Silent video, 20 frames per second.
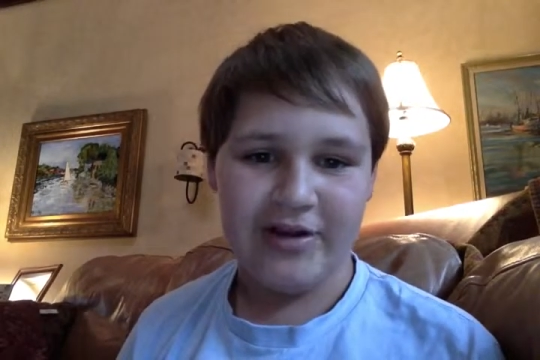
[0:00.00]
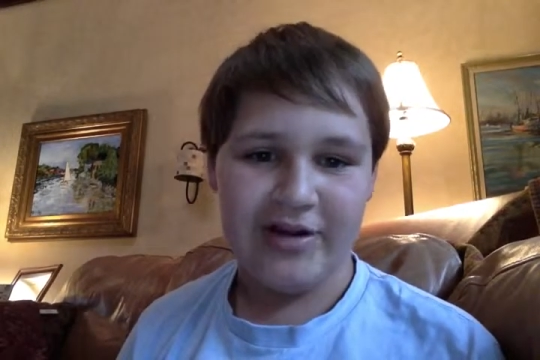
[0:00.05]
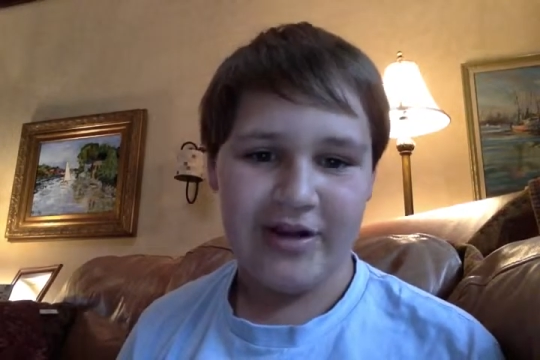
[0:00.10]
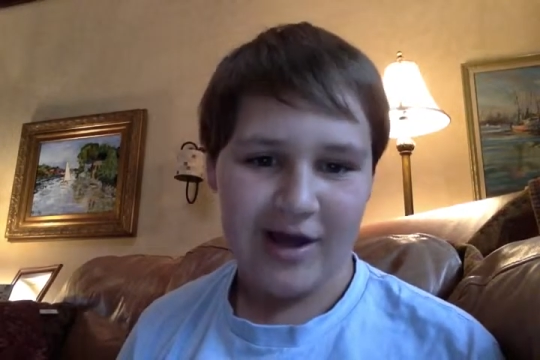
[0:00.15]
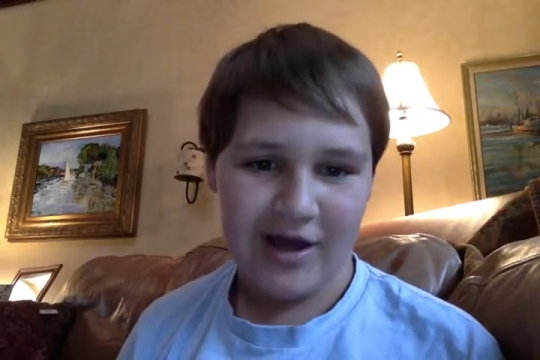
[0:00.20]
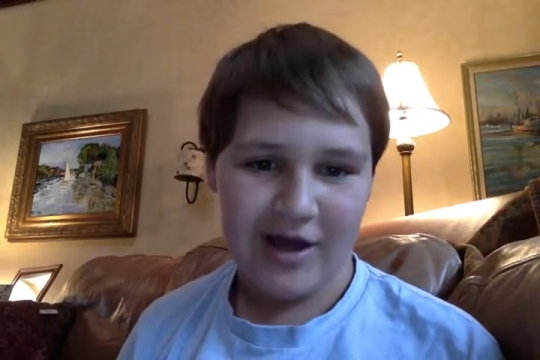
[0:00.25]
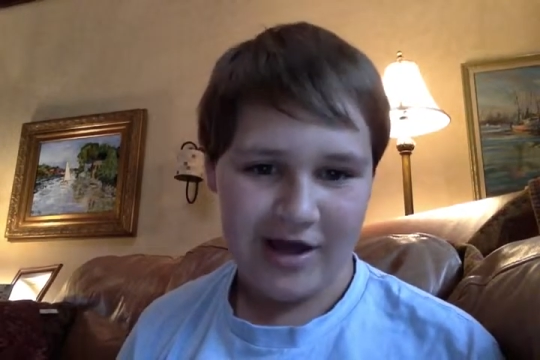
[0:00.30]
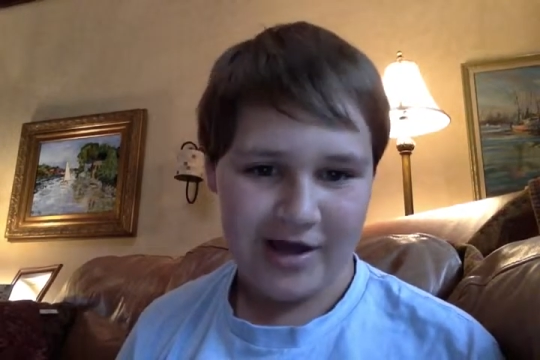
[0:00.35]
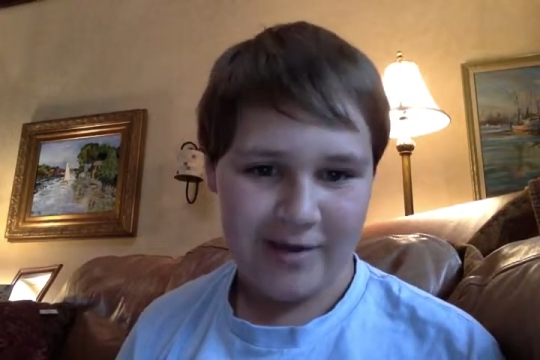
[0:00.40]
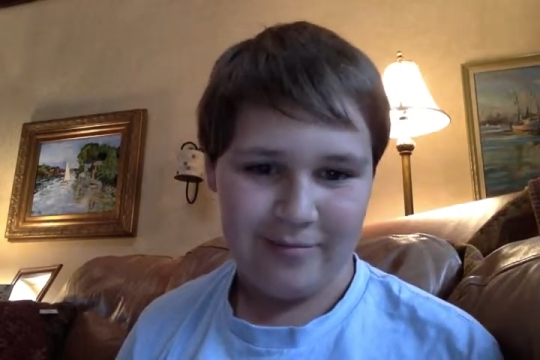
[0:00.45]

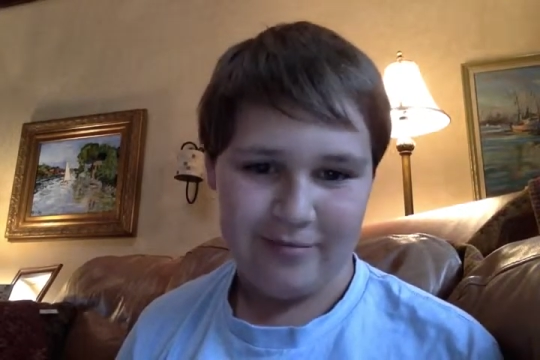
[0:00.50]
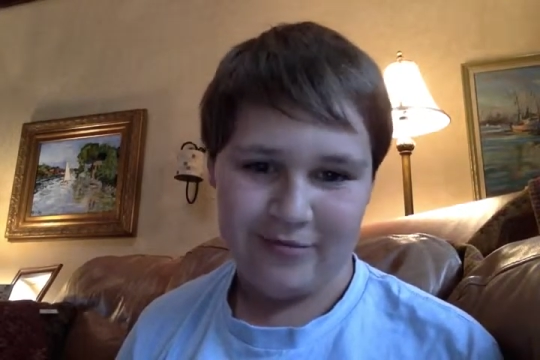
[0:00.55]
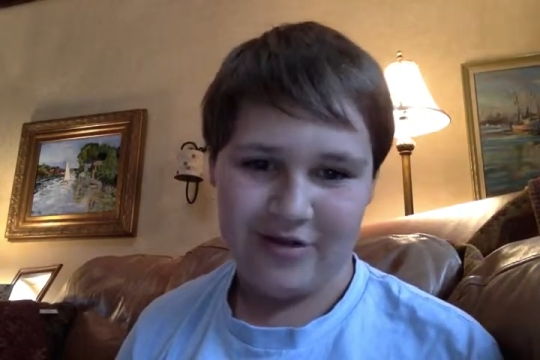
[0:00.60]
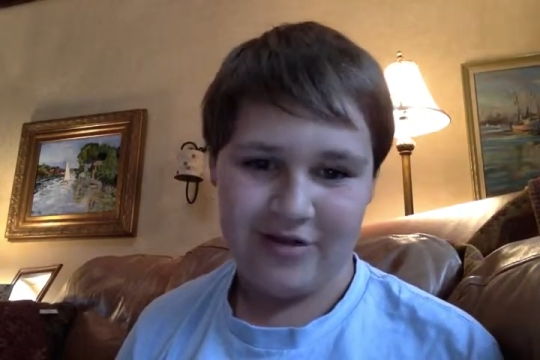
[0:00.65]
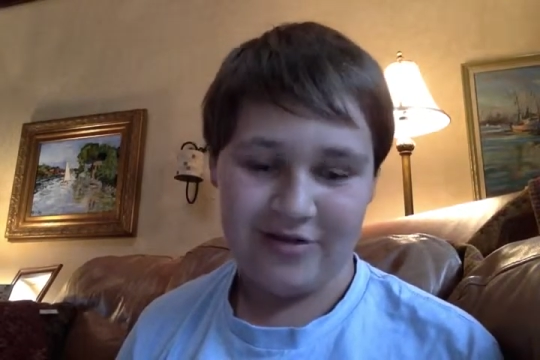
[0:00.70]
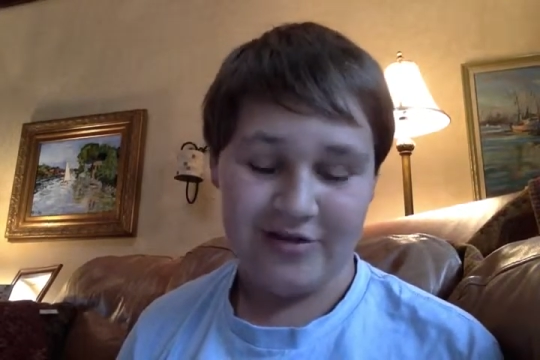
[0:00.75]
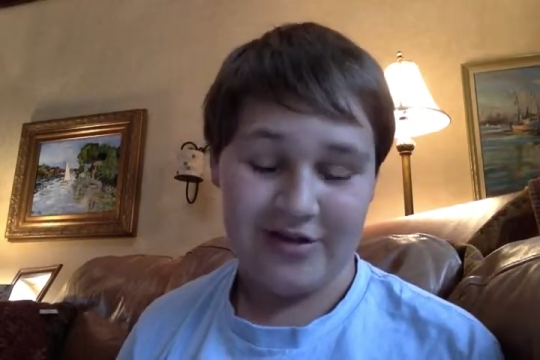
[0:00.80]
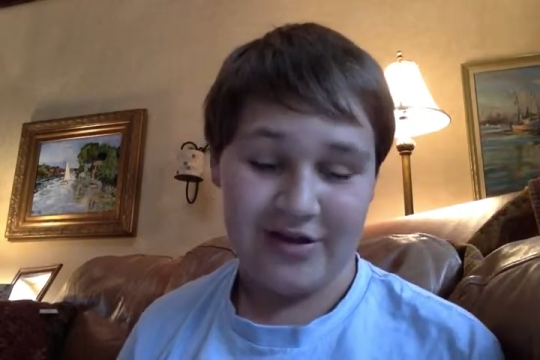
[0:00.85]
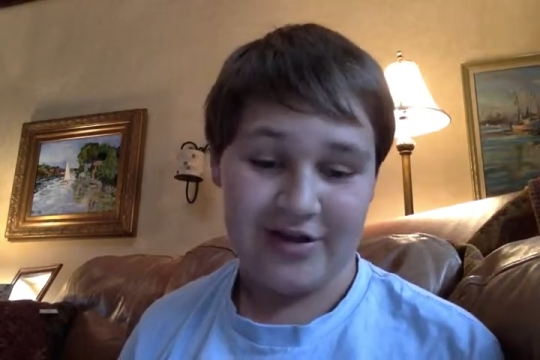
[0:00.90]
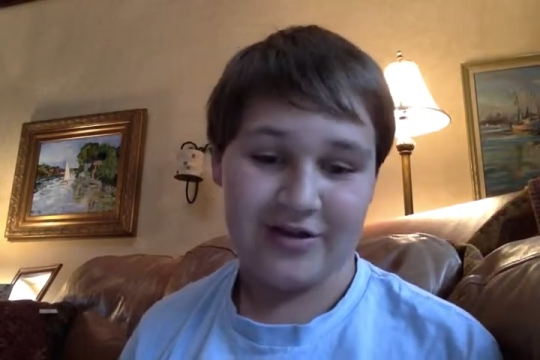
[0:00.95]
time,
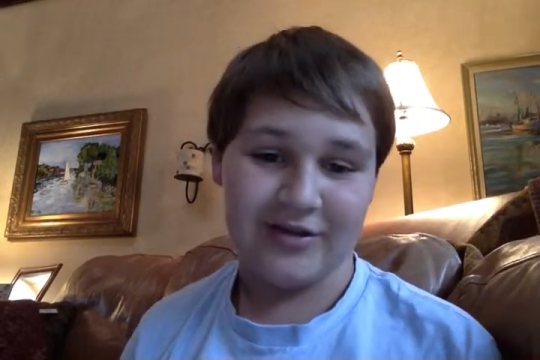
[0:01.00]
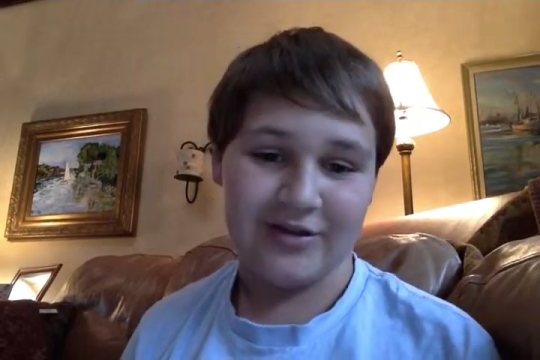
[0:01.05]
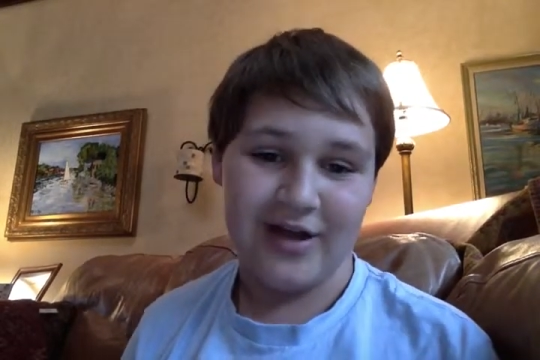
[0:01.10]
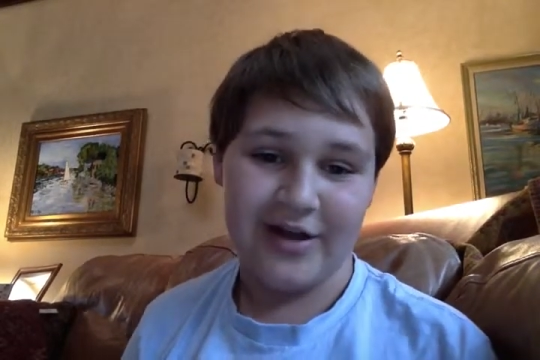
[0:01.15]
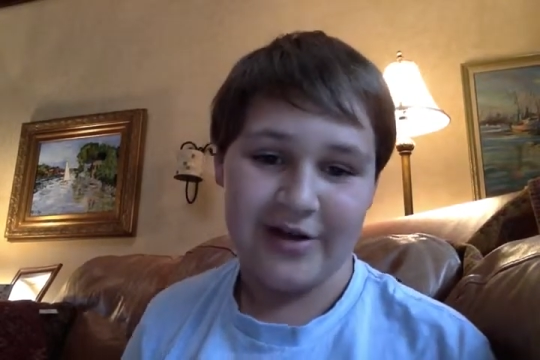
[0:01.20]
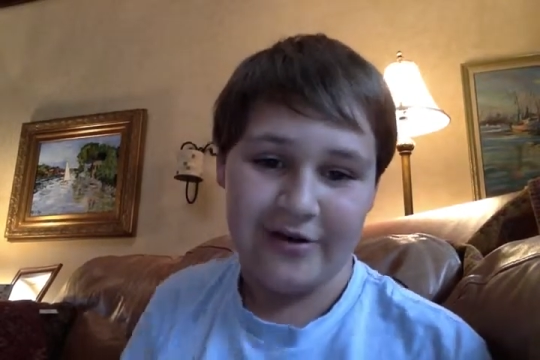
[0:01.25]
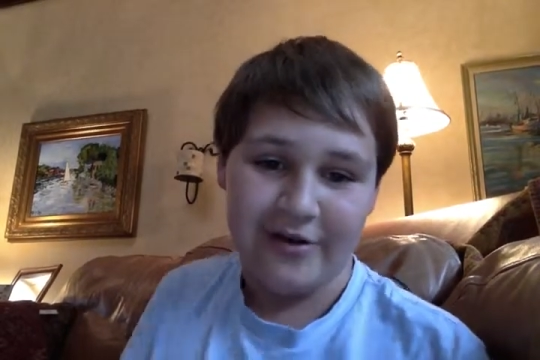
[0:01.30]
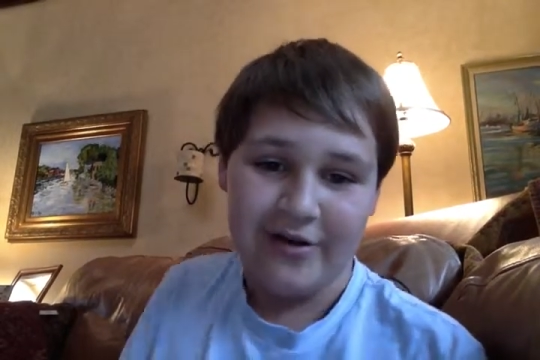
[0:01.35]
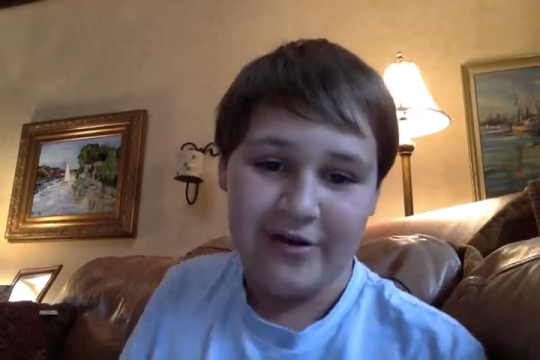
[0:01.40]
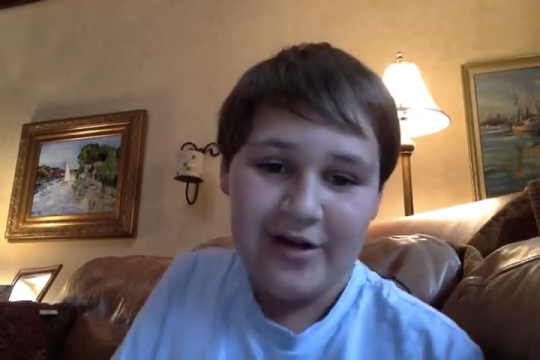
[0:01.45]
just like the
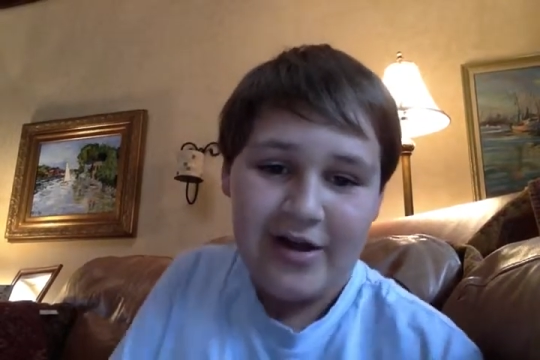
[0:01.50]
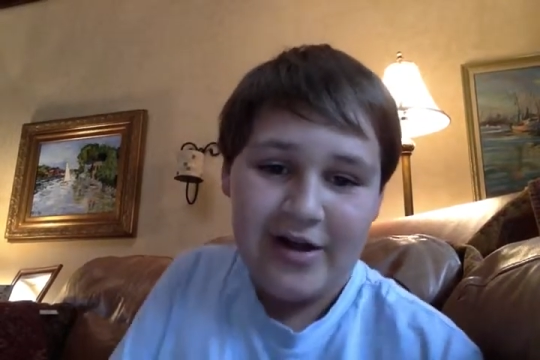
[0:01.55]
lighter.